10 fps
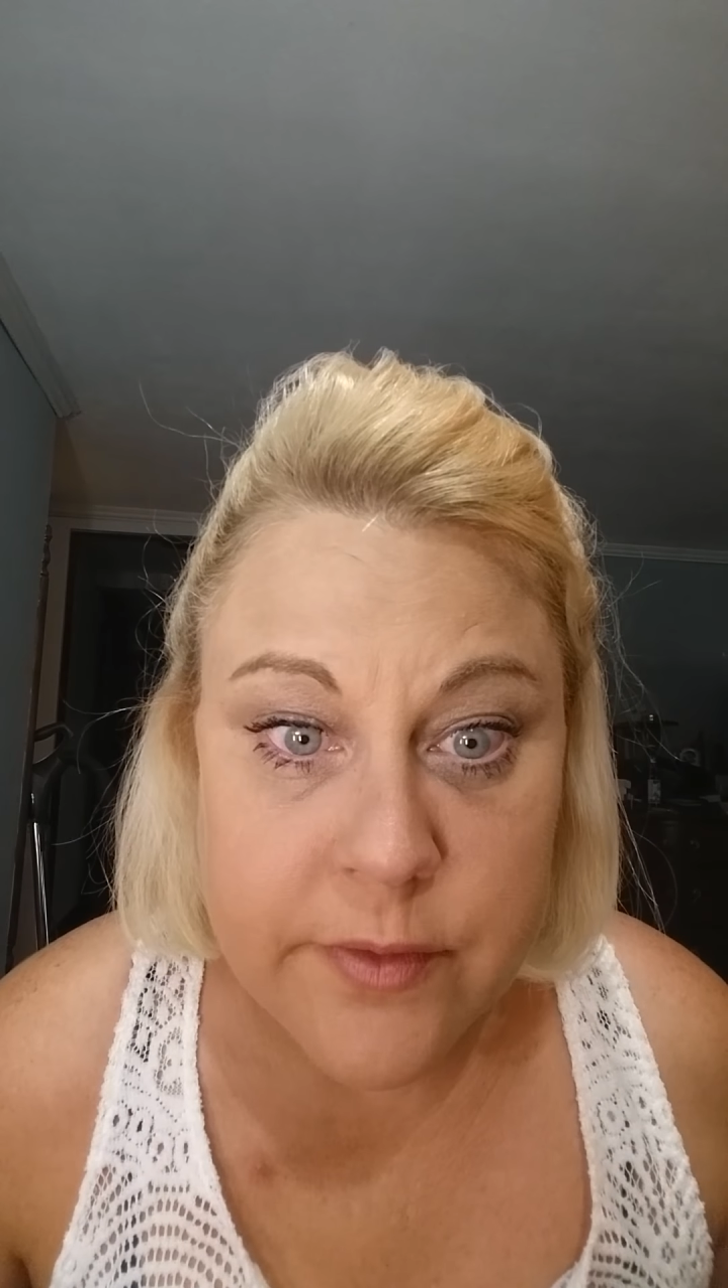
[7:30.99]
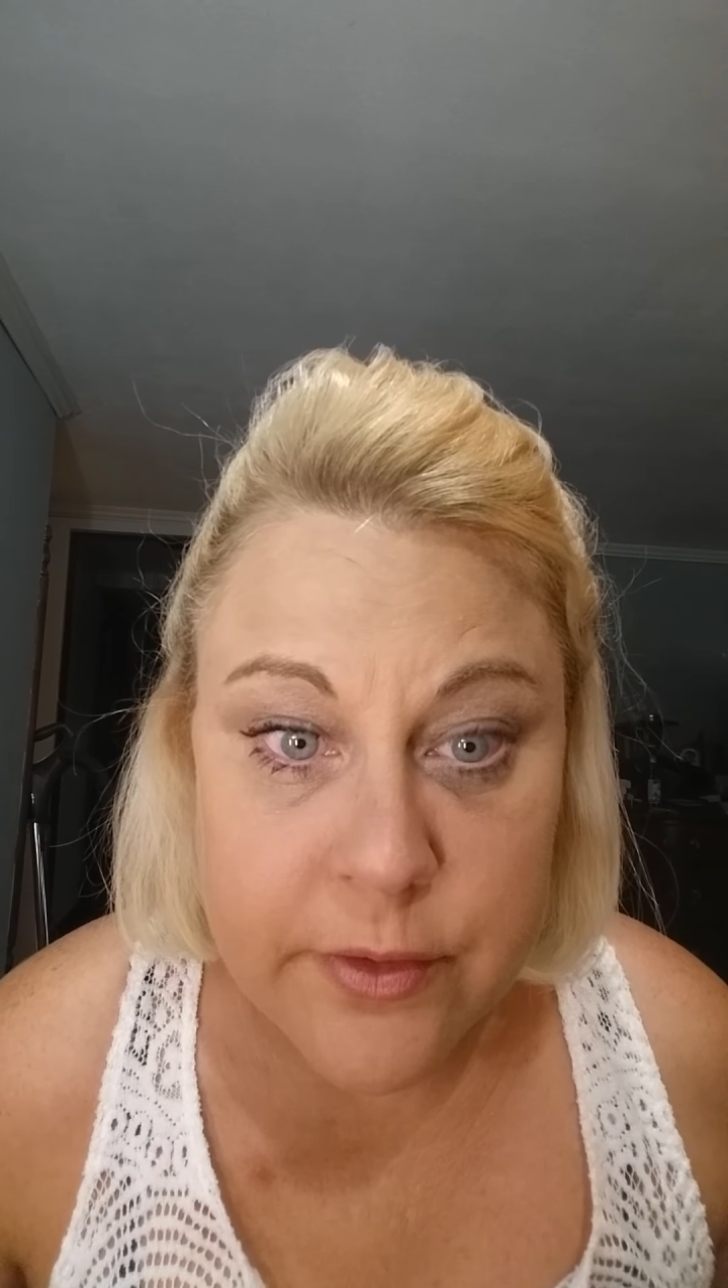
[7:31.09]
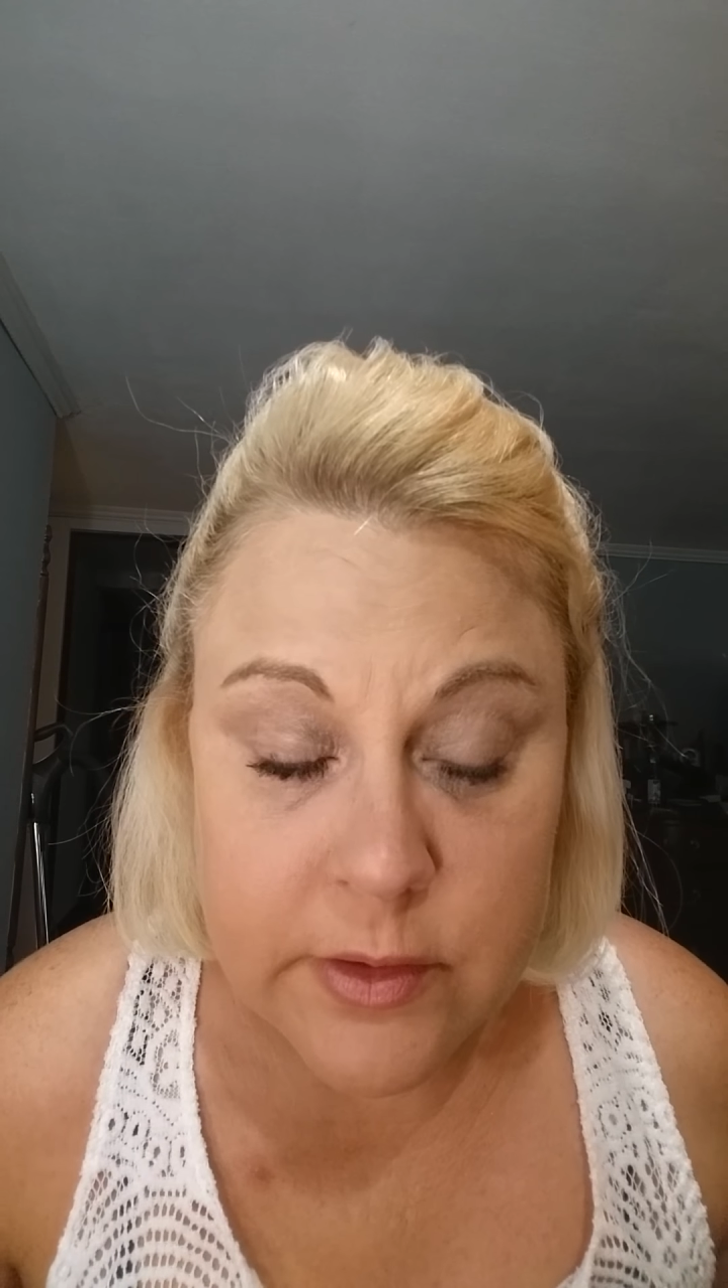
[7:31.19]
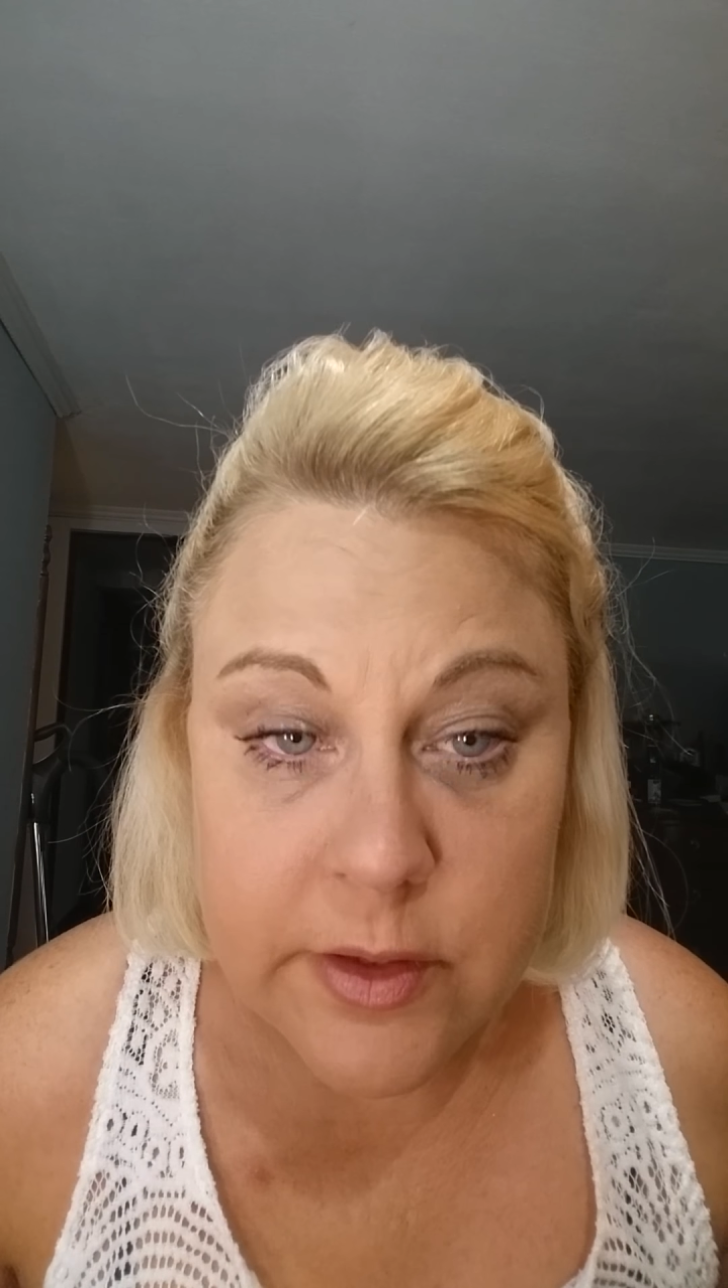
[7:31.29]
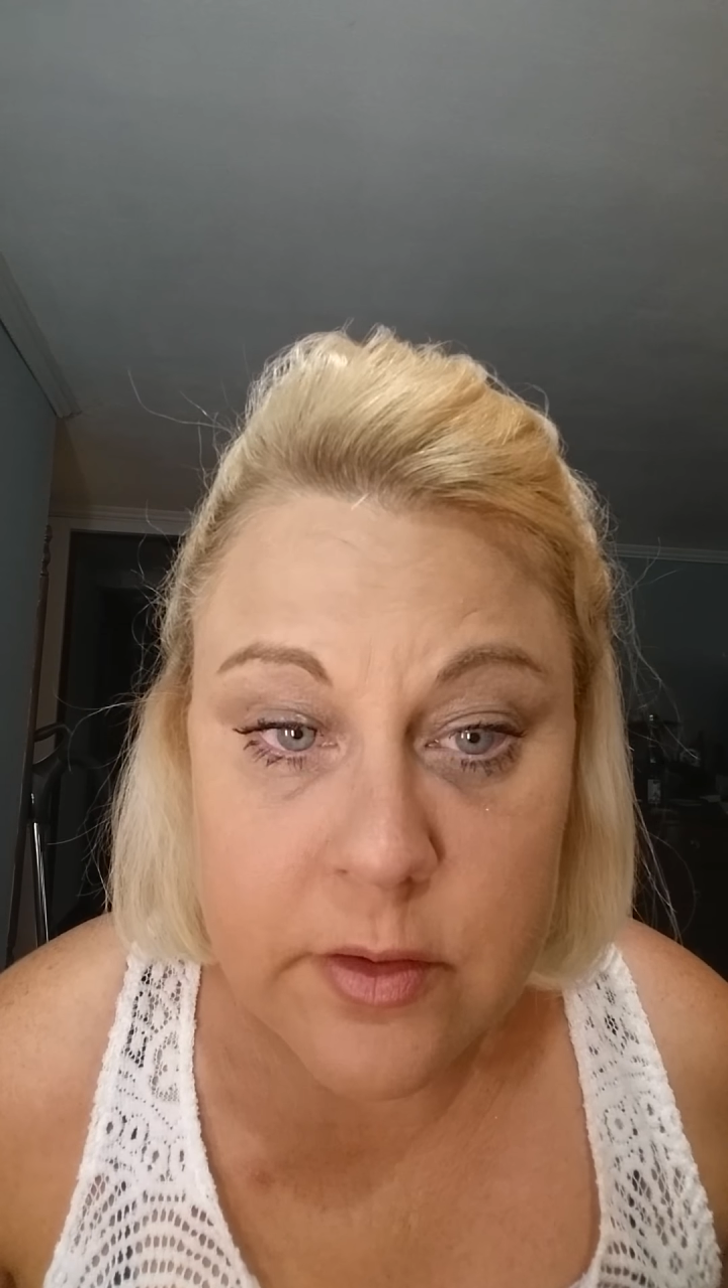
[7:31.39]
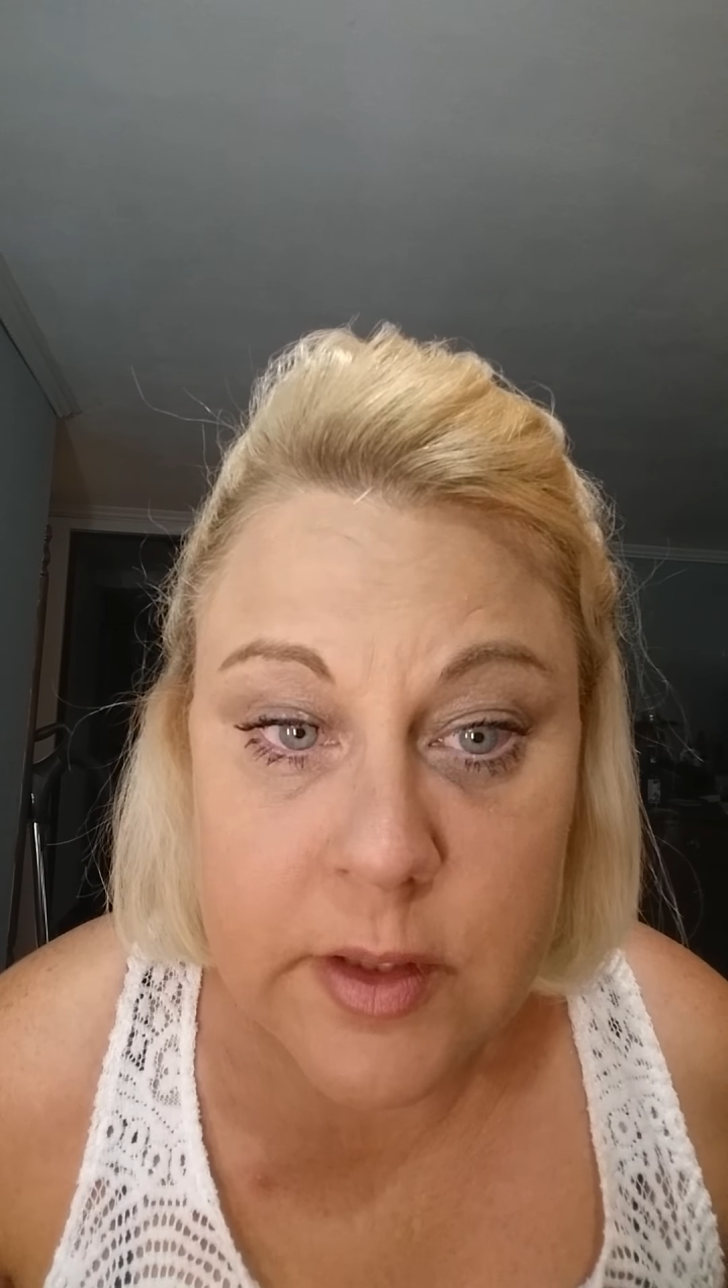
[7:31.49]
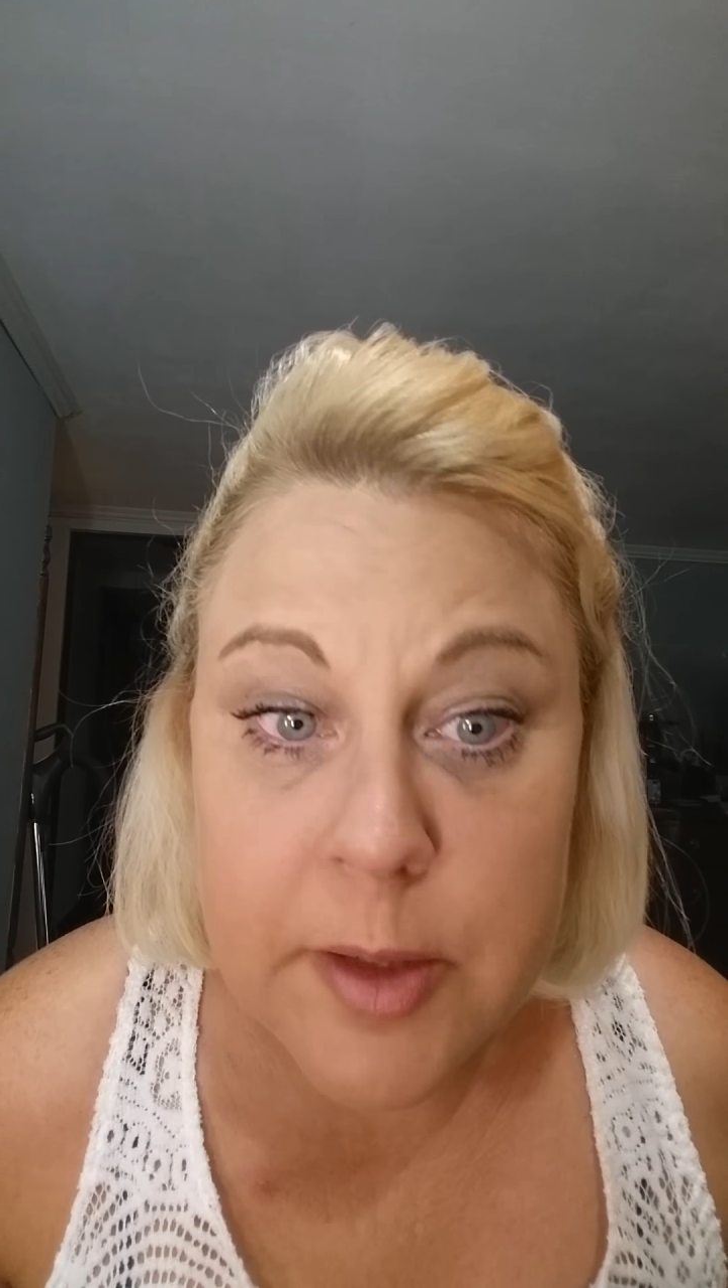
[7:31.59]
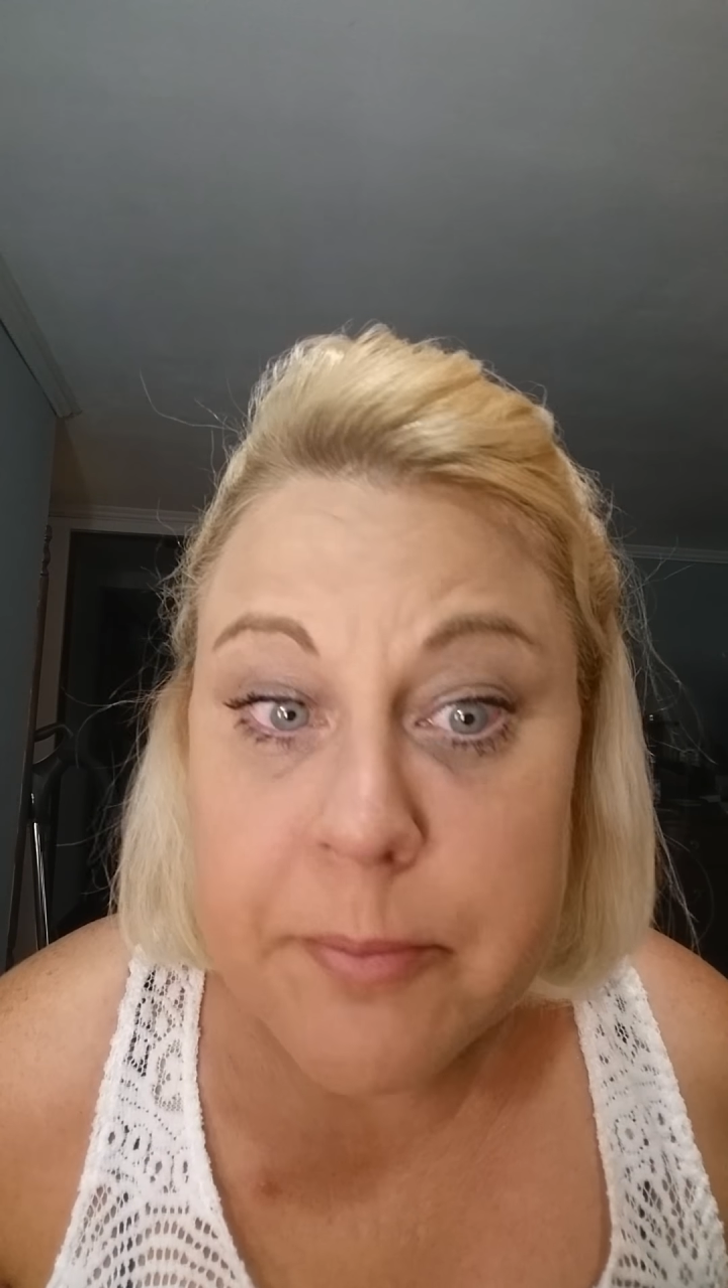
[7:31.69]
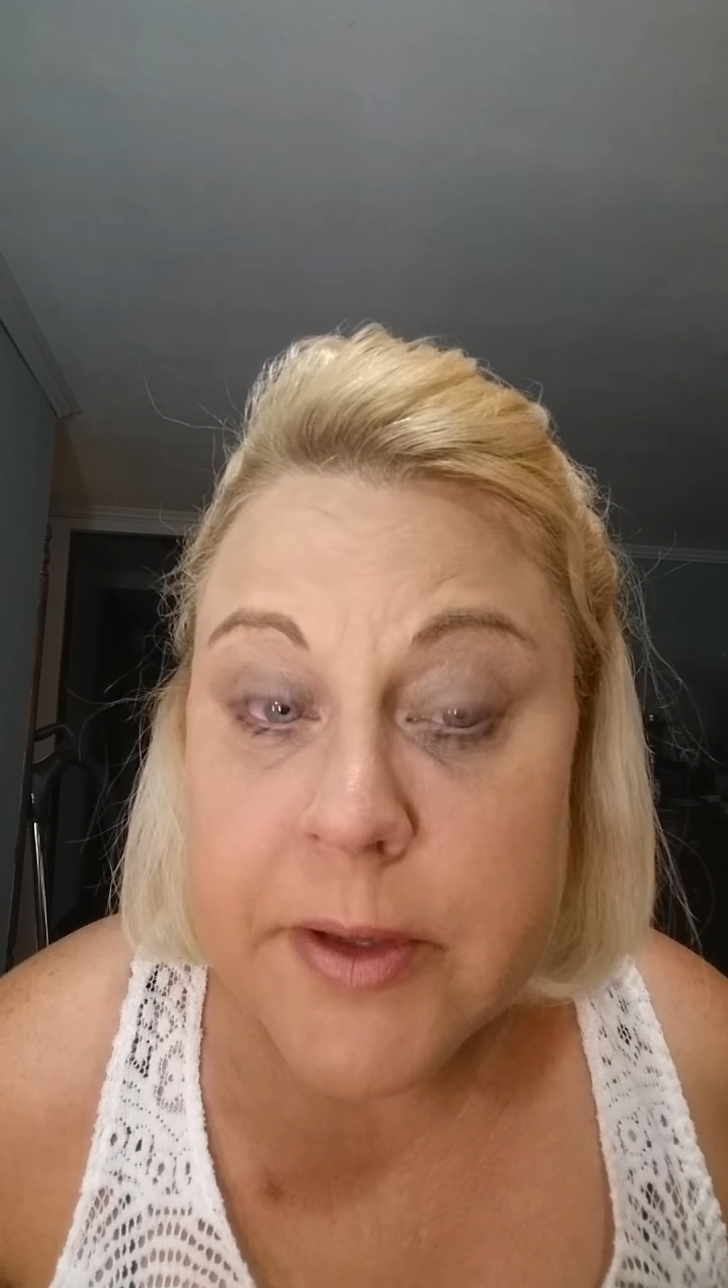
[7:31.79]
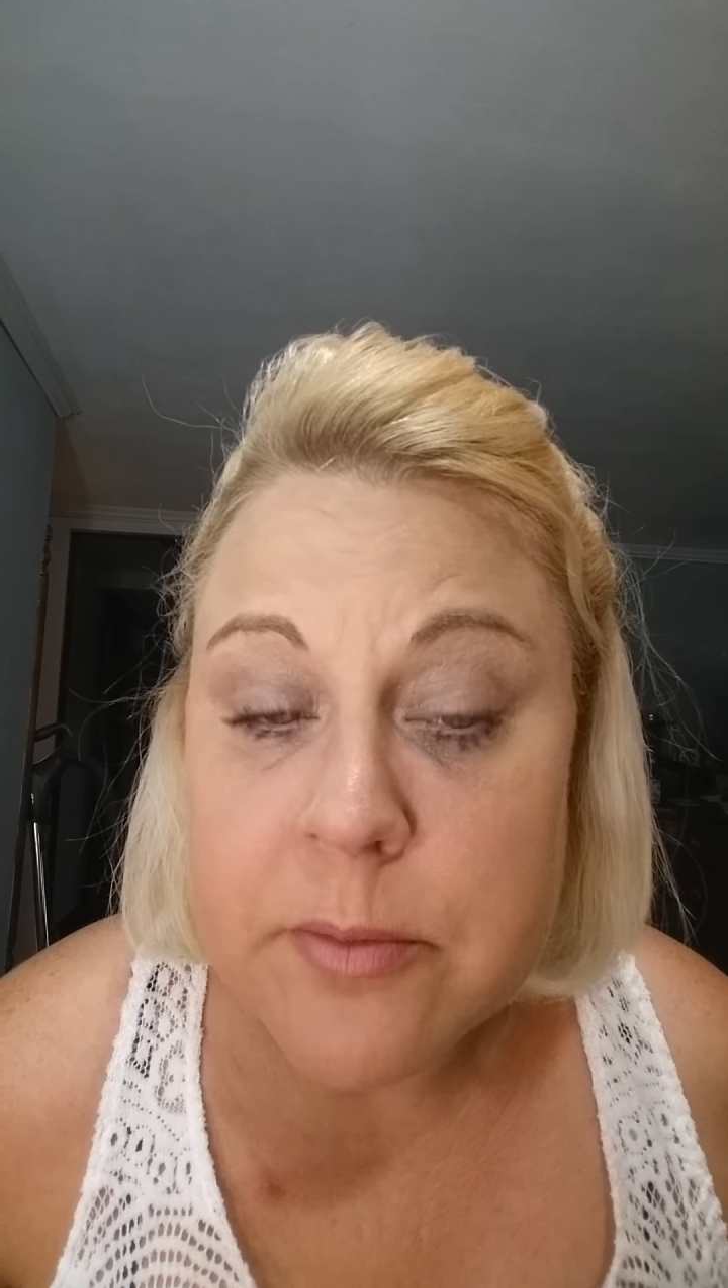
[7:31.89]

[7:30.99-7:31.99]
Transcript: They're a little clumpy